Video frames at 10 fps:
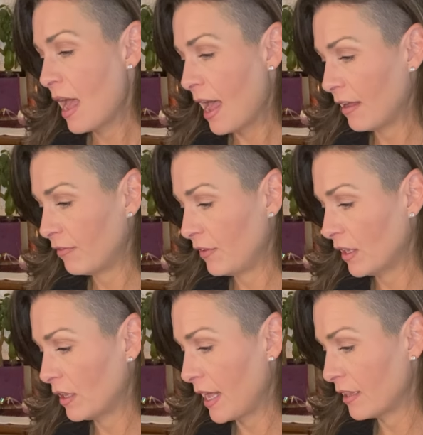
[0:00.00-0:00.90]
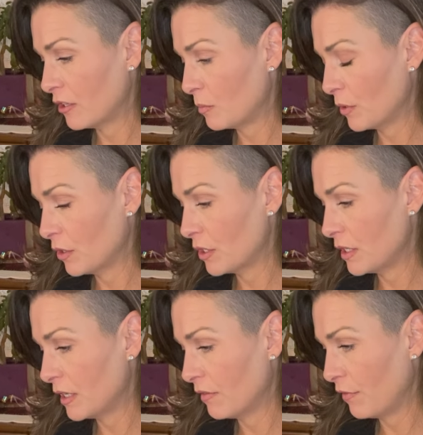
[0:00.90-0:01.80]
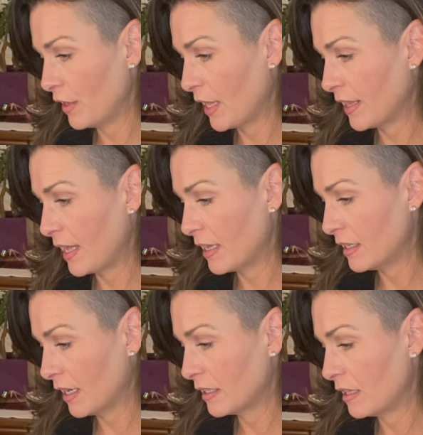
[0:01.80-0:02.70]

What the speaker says: I feel like this person didn't feel like they conducted